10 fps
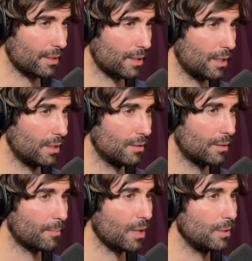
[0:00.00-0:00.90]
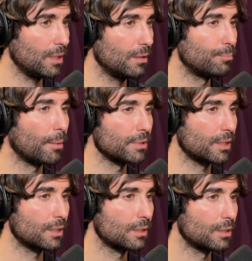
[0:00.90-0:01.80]
Like there might be
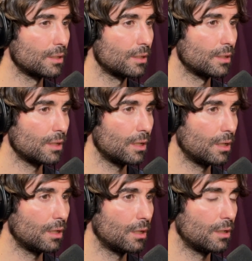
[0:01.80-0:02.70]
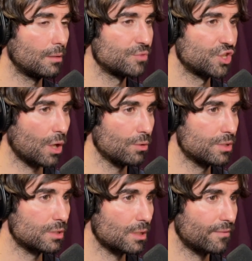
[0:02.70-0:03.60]
public
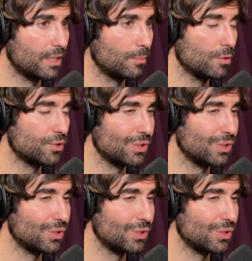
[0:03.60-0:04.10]
shows available soon.